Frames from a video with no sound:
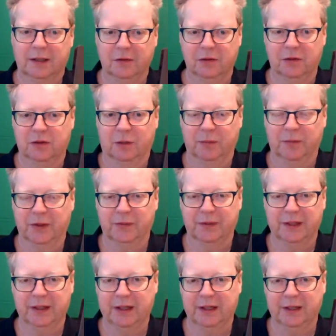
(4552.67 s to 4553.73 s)
don't drop them.
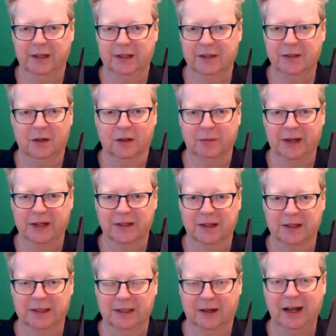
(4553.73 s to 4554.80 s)
You know, it's not the best
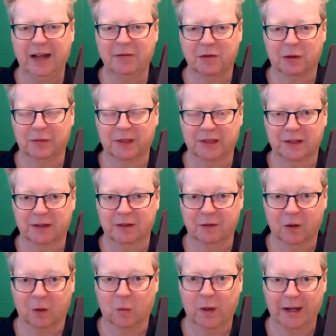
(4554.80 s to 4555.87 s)
idea. I have dropped this and
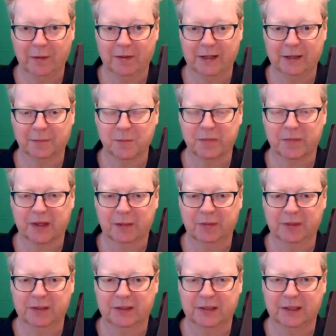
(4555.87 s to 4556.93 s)
I've got away with it,
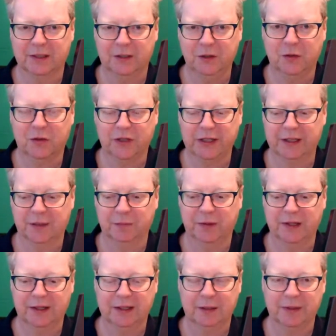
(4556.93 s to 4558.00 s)
but uh, do treat them
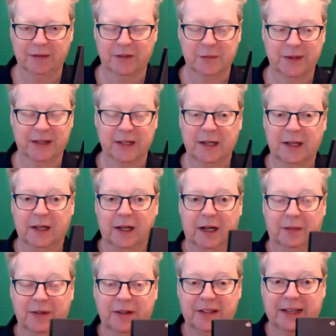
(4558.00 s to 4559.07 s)
with a little bit of respect.
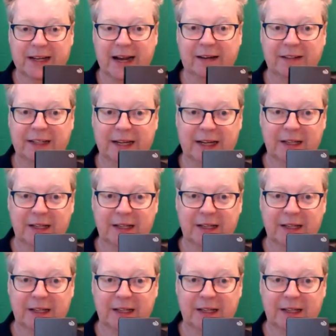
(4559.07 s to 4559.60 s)
And um, there is a carry